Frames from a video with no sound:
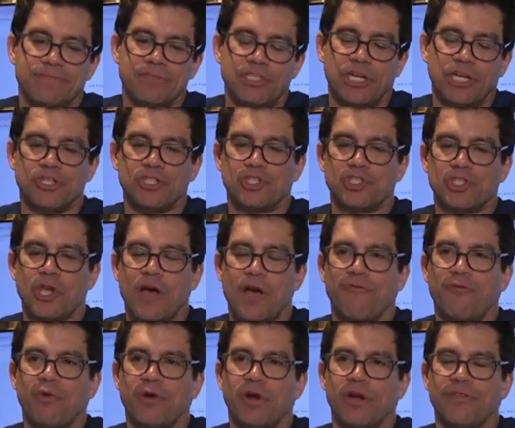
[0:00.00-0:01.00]
There's
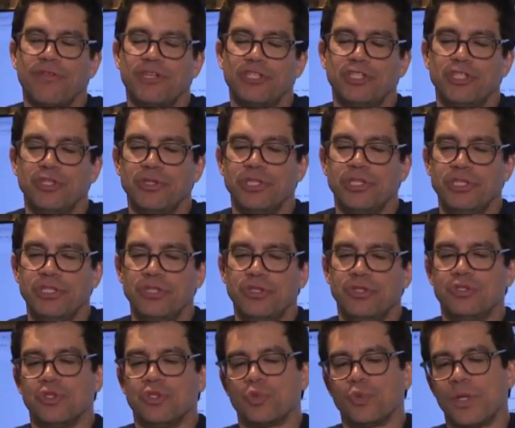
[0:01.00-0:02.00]
software that you can
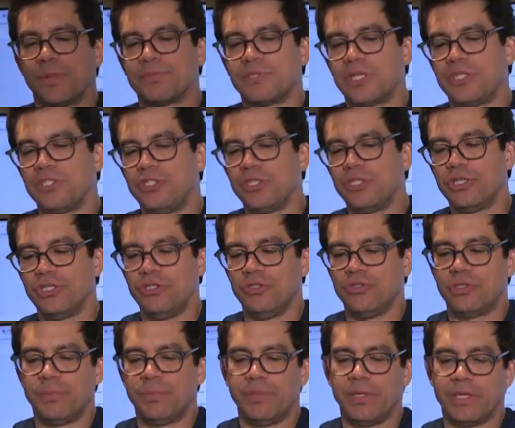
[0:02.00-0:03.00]
use, there's websites you can
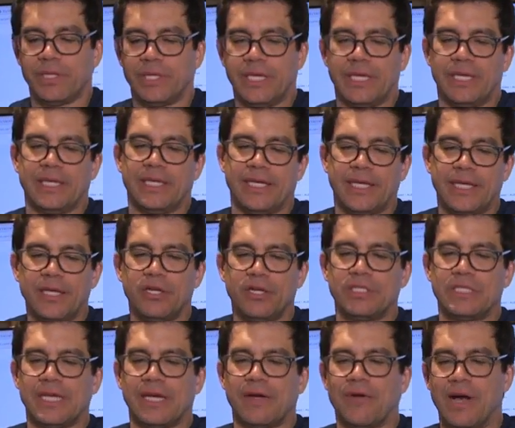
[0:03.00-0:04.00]
use to plug it in.
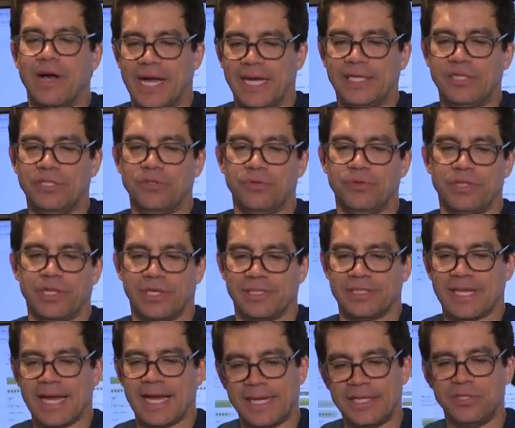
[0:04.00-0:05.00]
Here's how I do
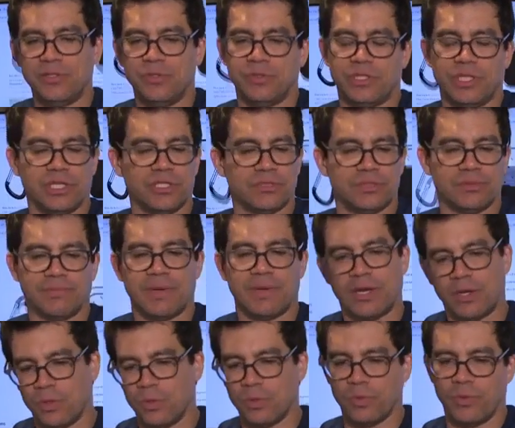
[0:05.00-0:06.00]
things. I do things
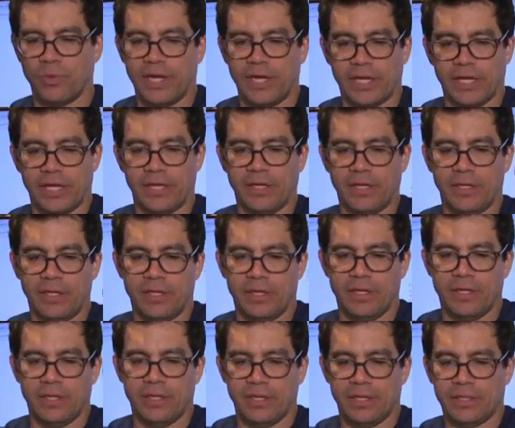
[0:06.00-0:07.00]
my own way,
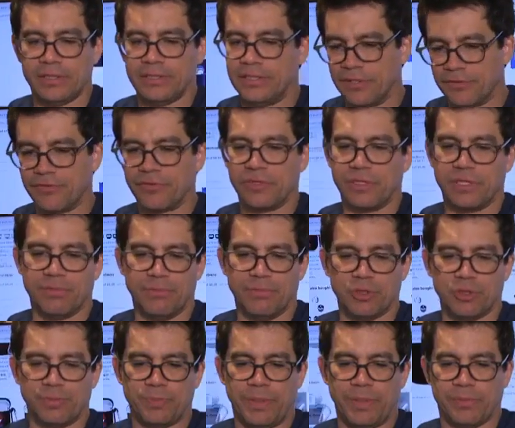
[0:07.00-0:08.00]
different than
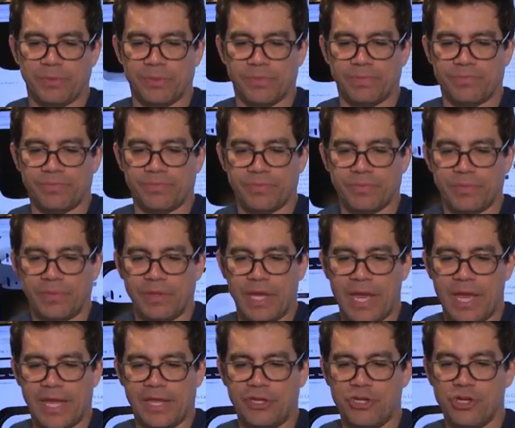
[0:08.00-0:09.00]
most people.
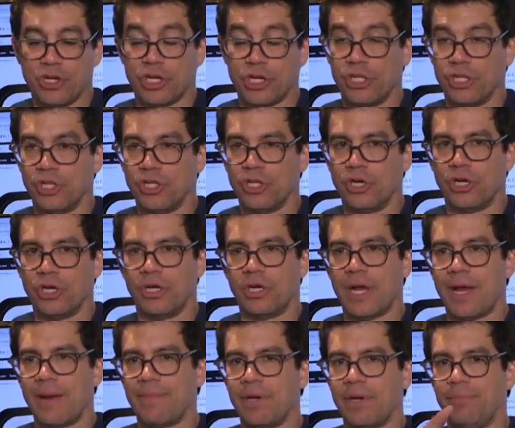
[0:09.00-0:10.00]
And you're gonna
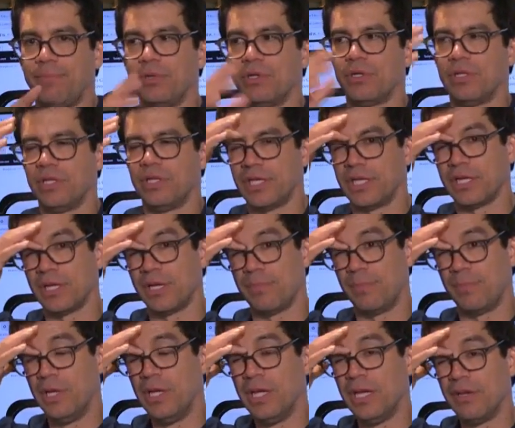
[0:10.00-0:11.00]
learn, I'm gonna put a link
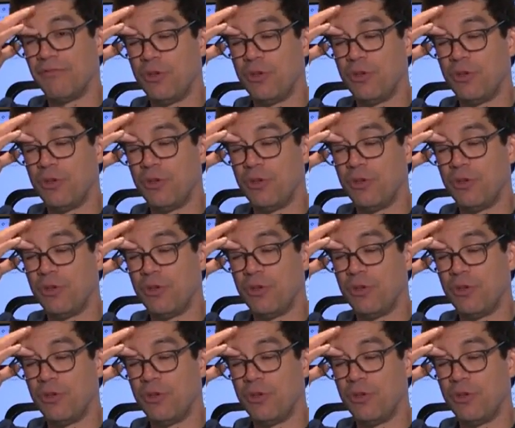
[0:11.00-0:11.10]
up.